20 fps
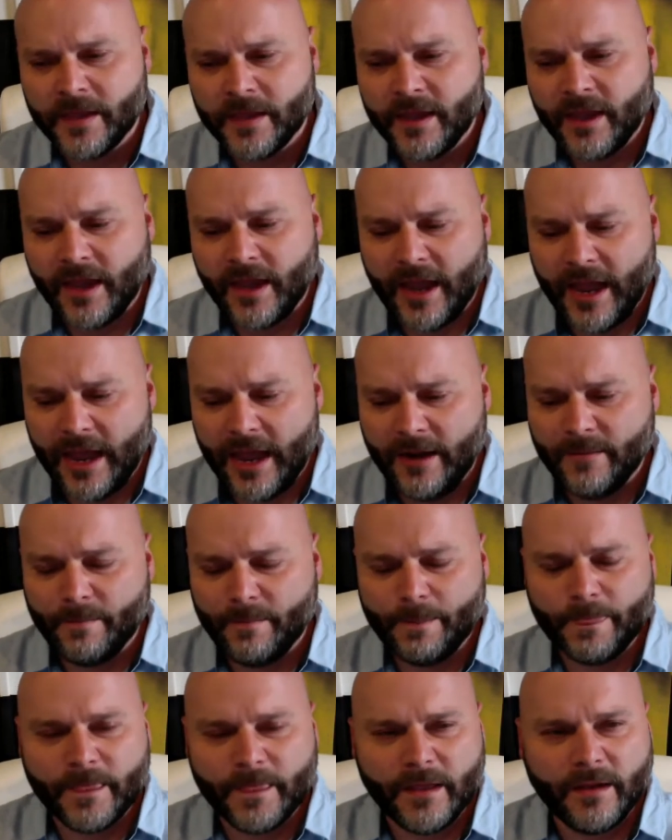
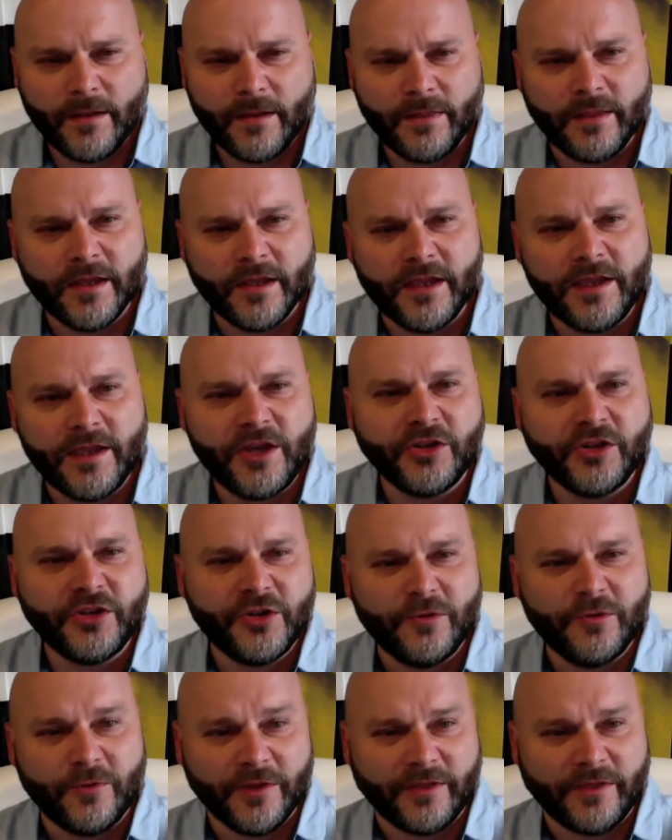And the
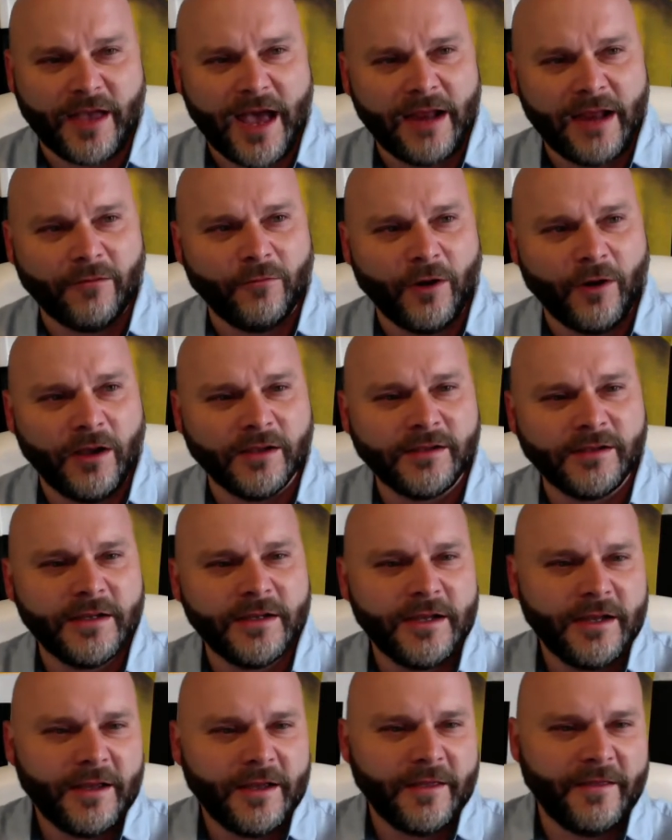issue with that was
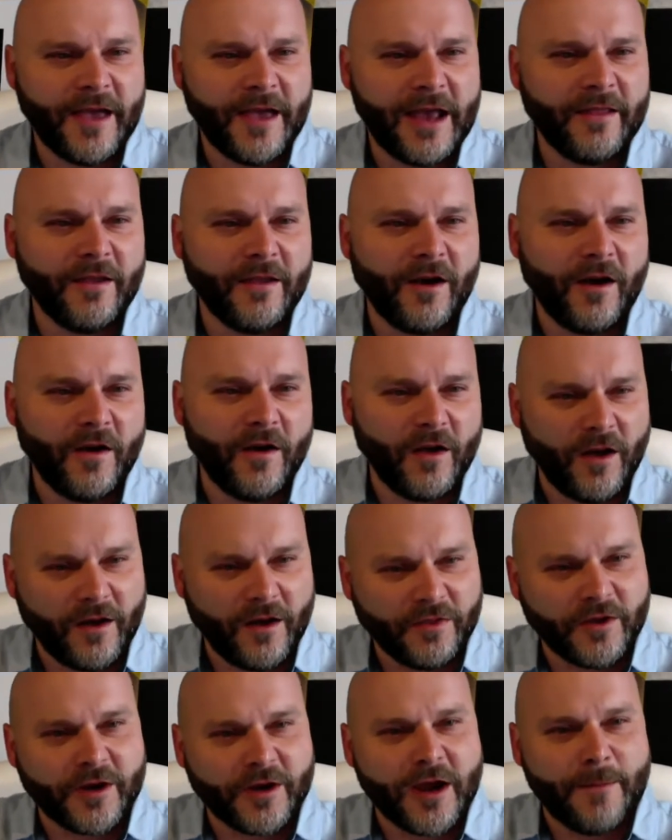that
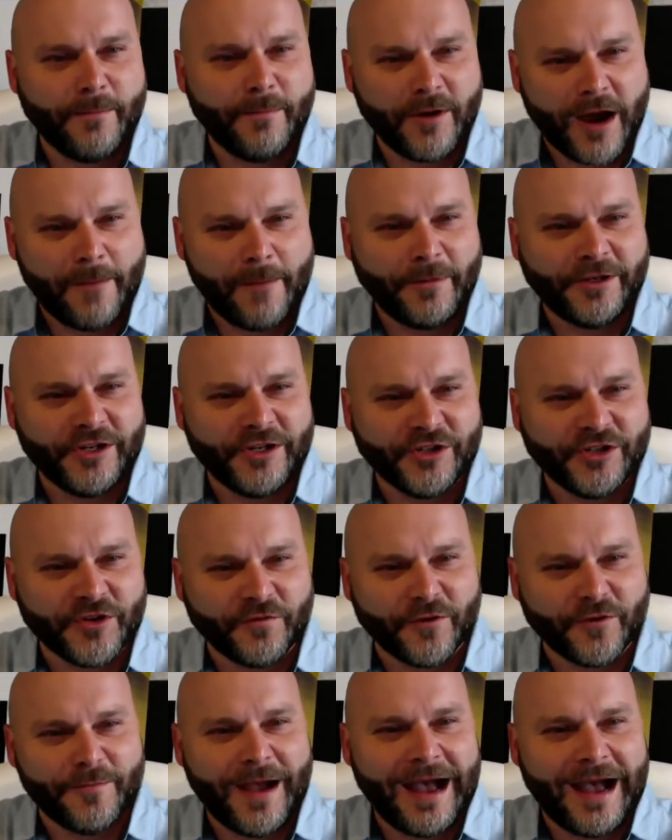the competition
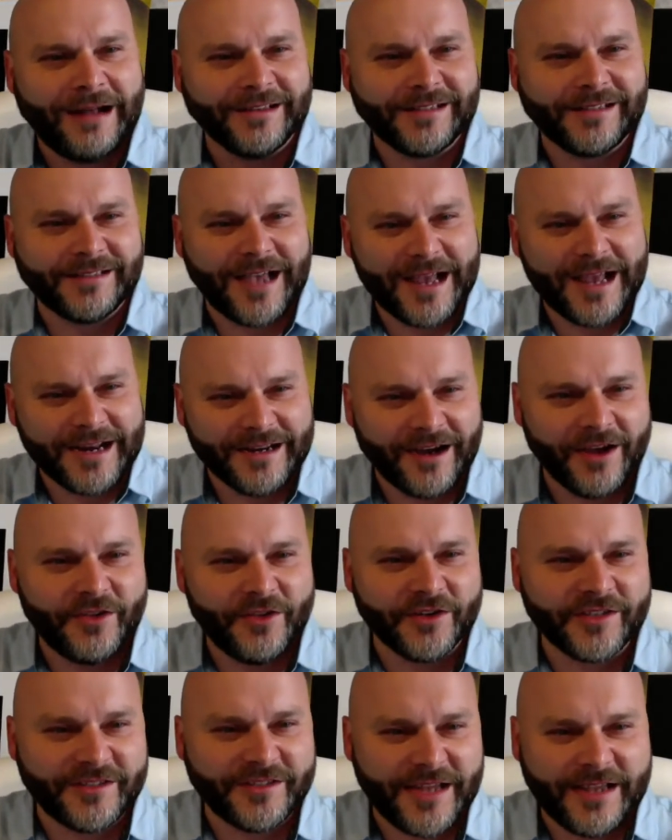from outside in
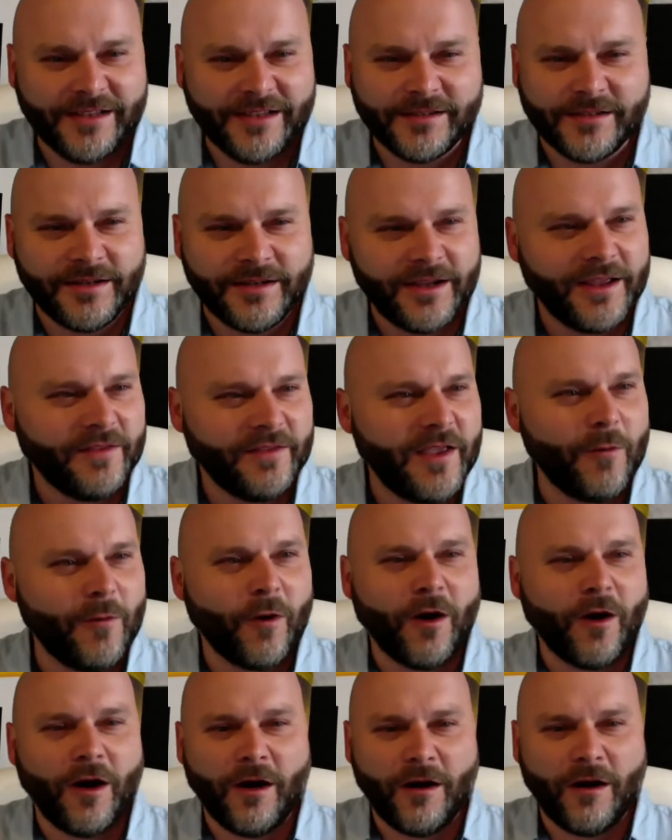other states, they
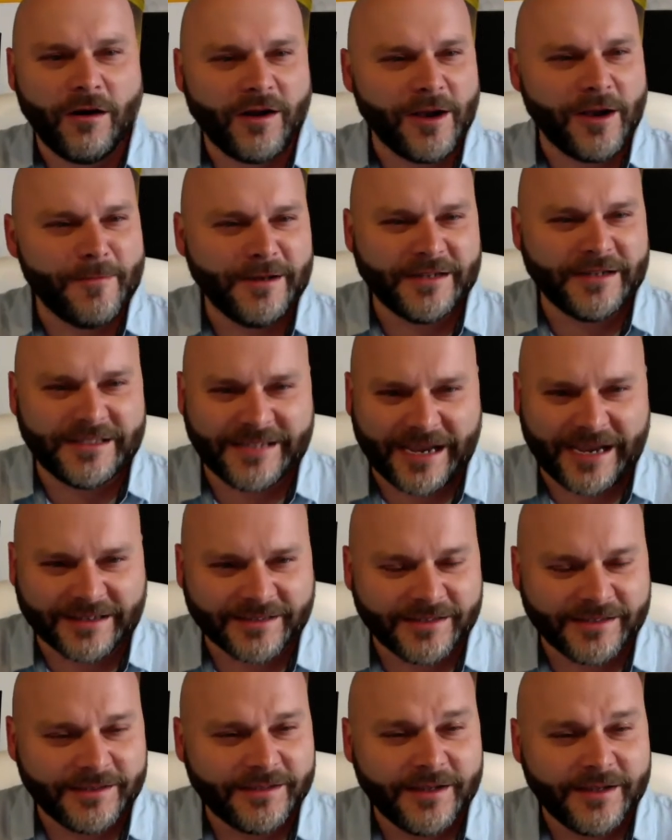were all coming to
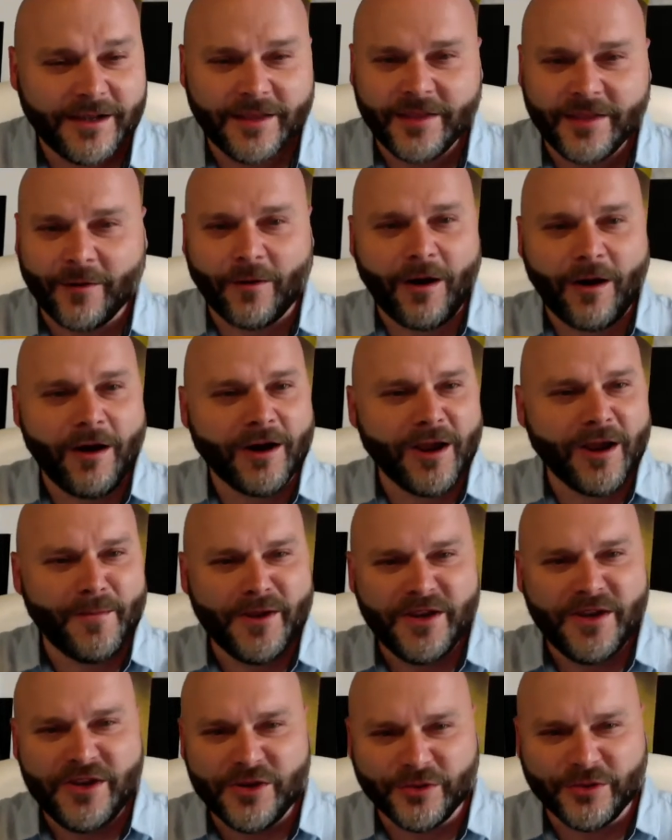Texas. They were all coming
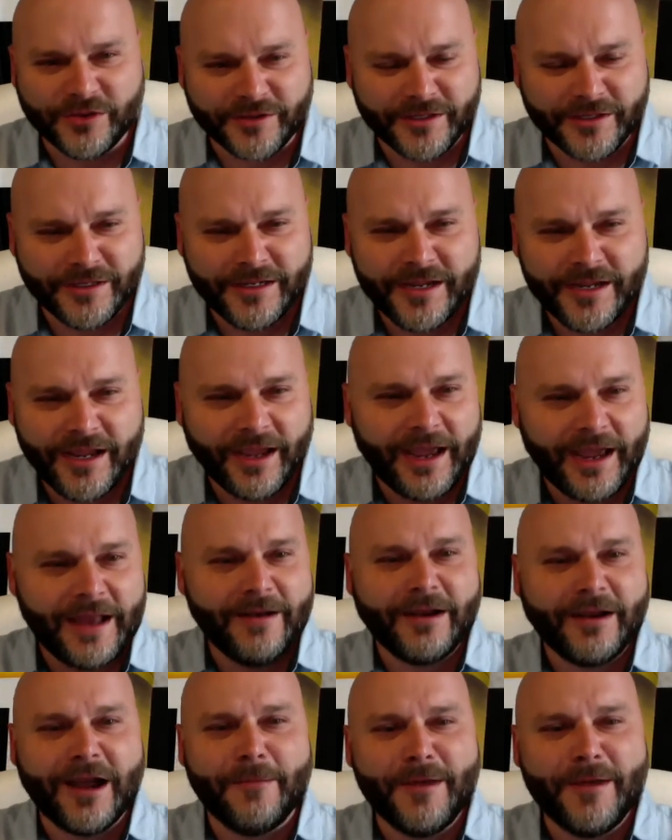to Houston. And
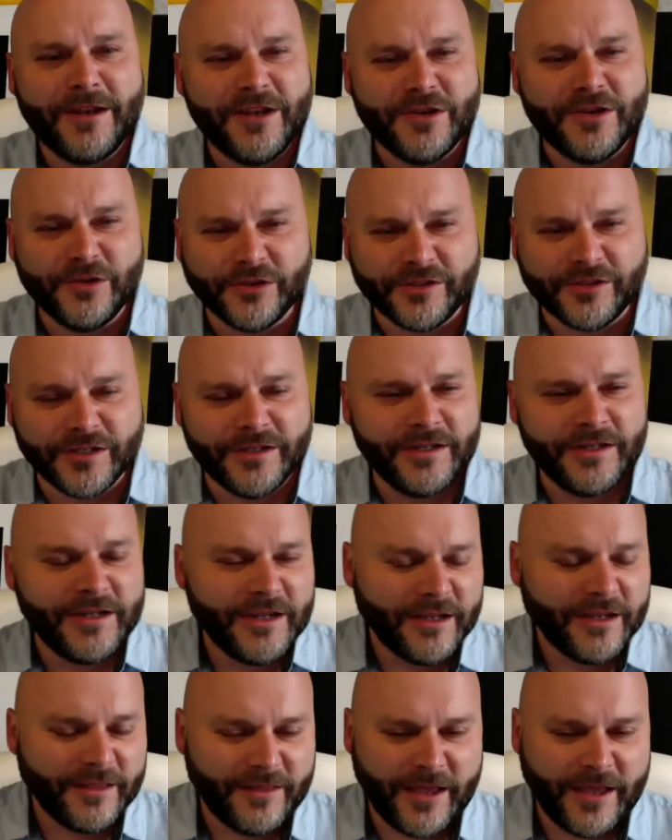to come into Houston,
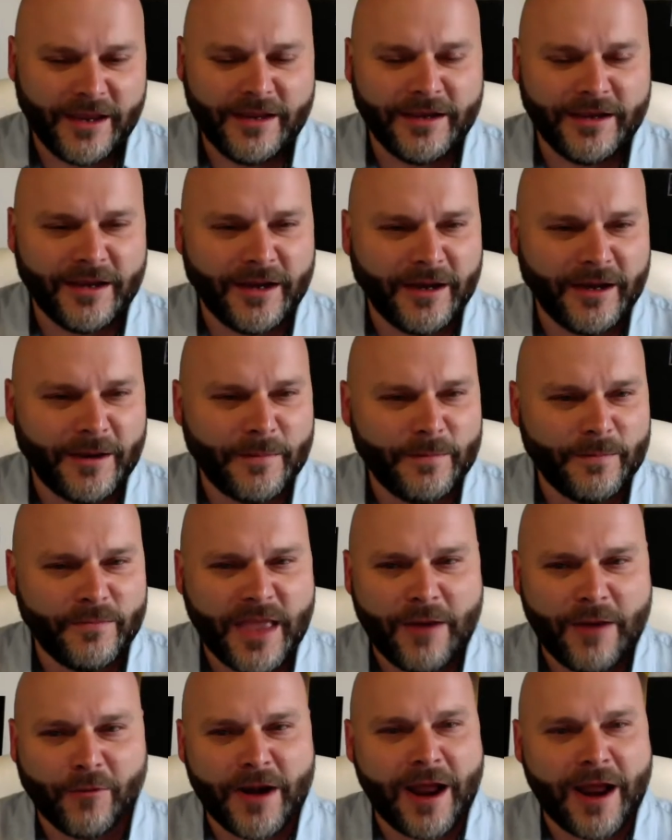they
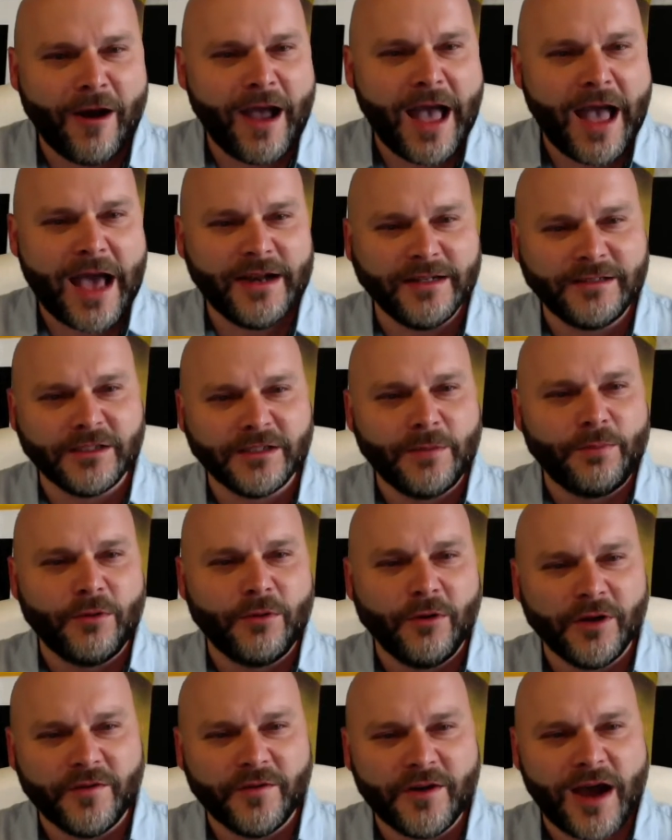were now adding to the
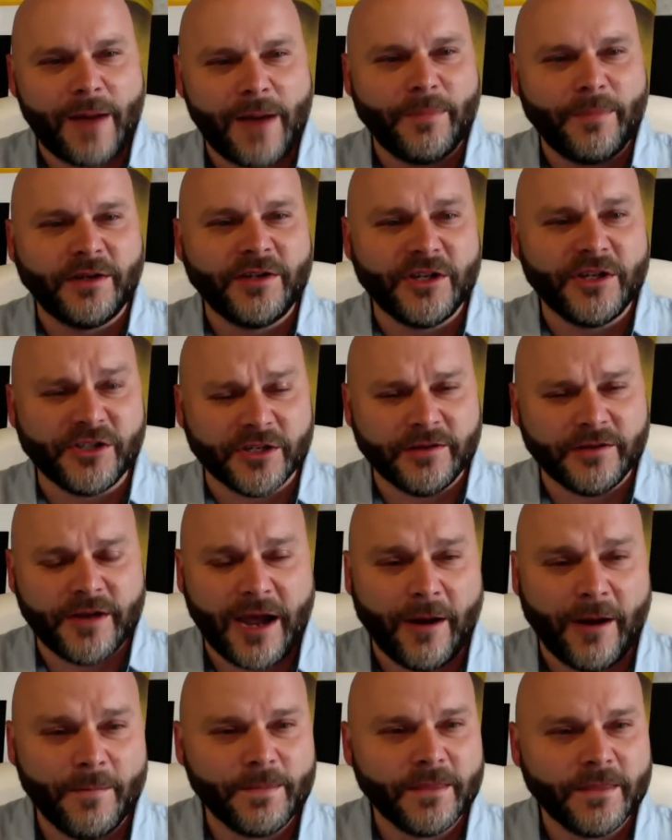pool of competition.
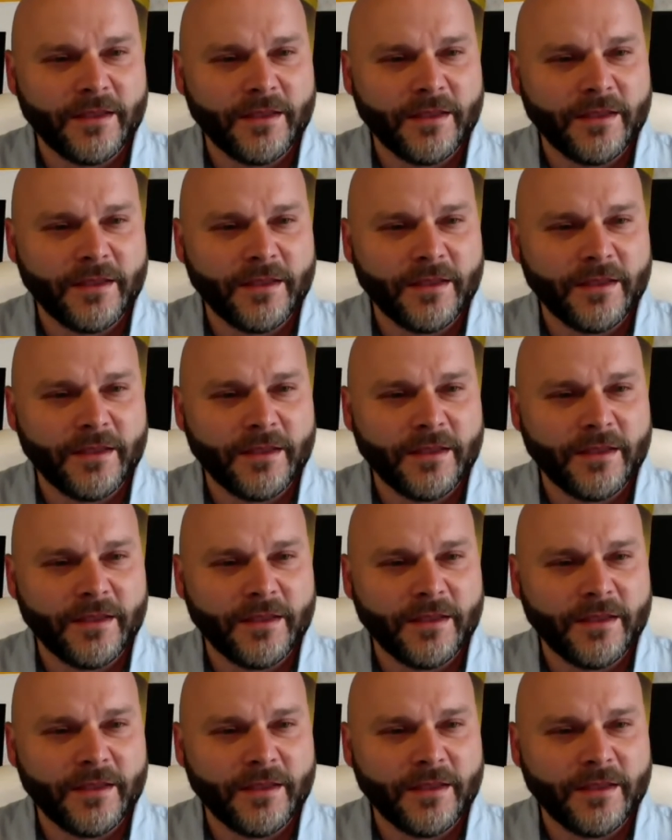Now,